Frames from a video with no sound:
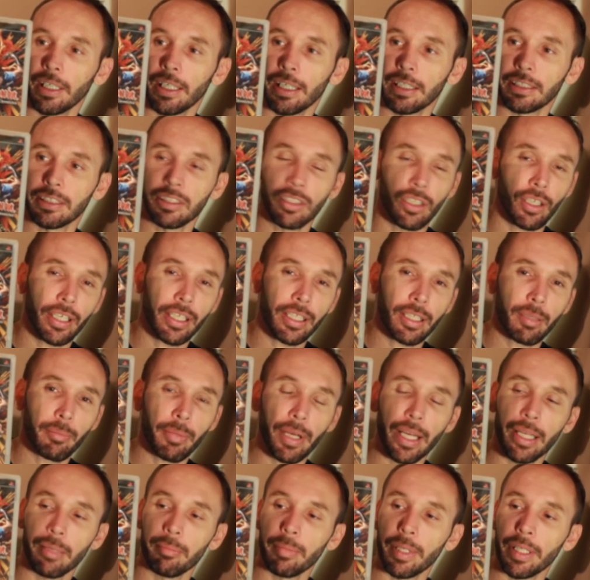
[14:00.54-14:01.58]
it's not in the
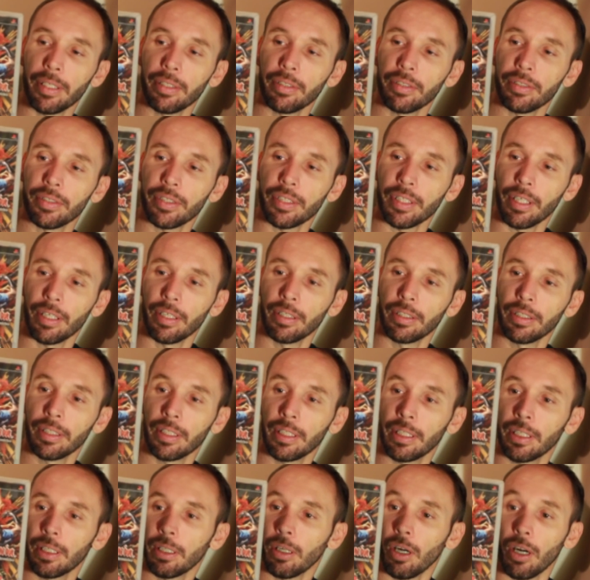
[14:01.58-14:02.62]
main menu, so
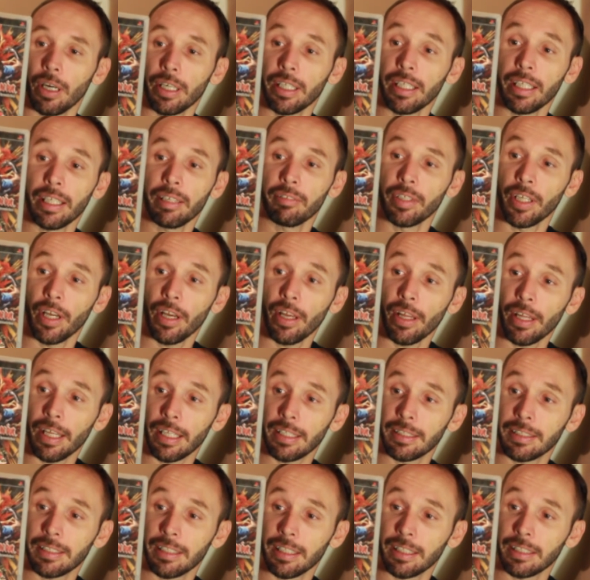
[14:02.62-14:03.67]
I didn't even know
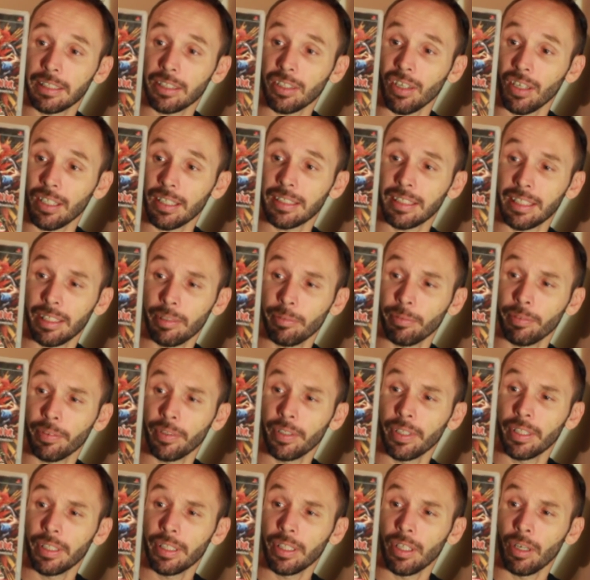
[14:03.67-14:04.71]
that. It's got the
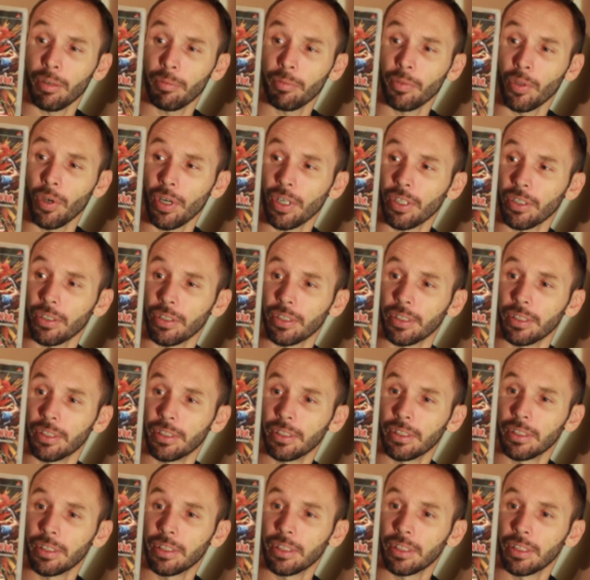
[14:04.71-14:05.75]
Symphony of Night on it.
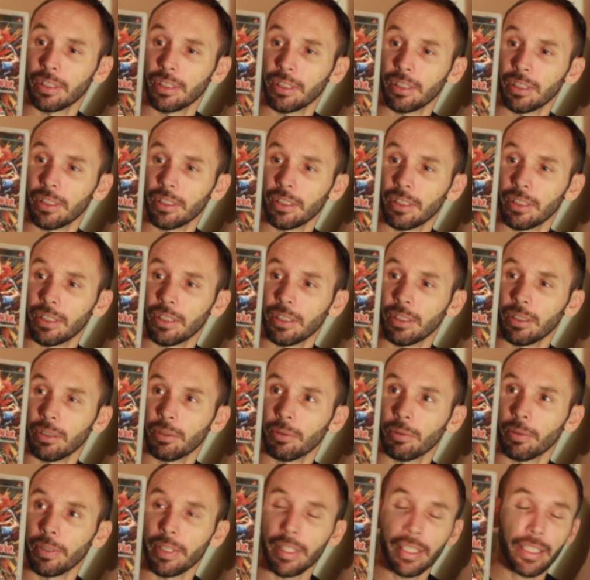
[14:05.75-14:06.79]

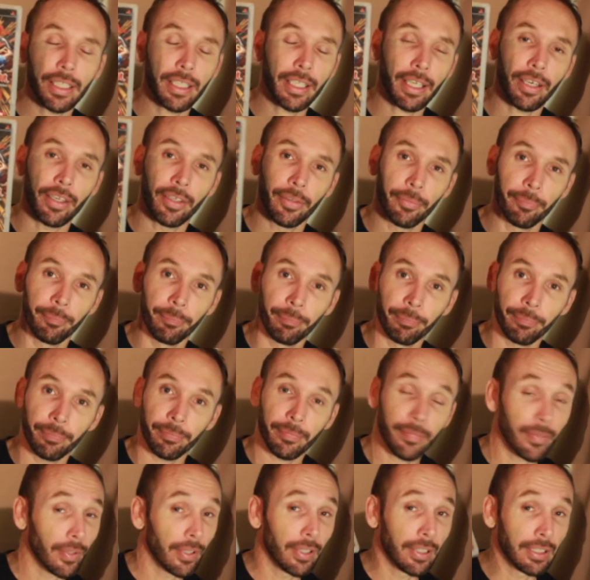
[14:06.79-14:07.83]
Well, there you go.
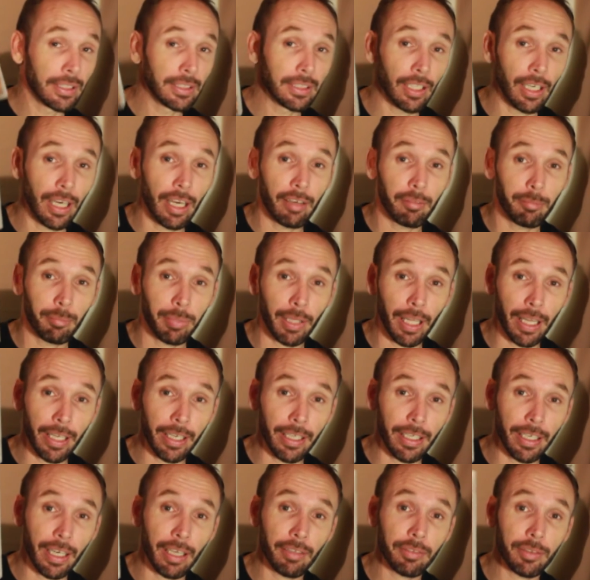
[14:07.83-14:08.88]
I haven't played
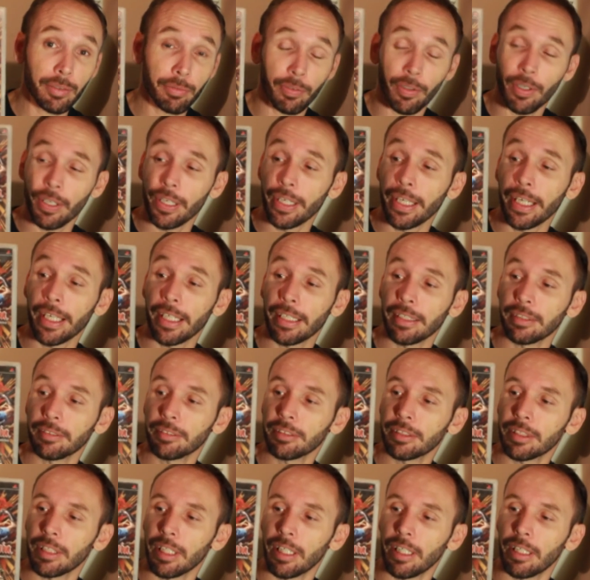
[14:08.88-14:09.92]
it enough to find out.
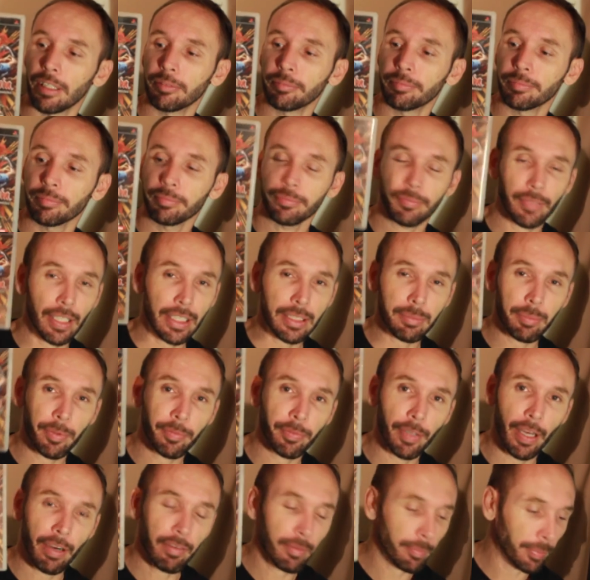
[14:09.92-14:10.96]
So, that's my
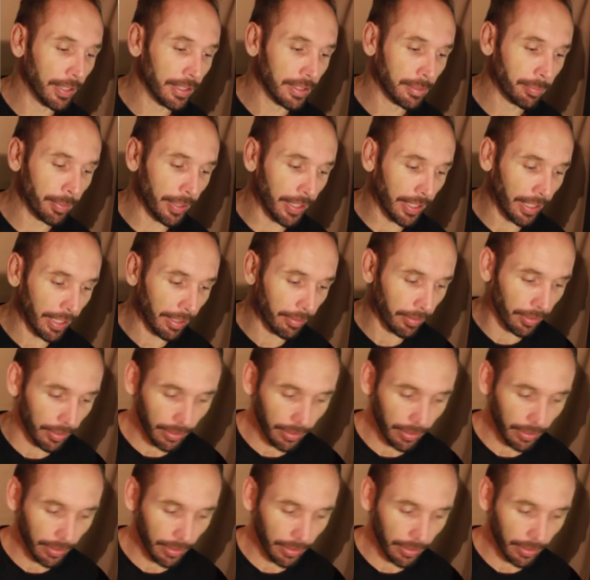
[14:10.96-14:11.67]
favourite PSP game,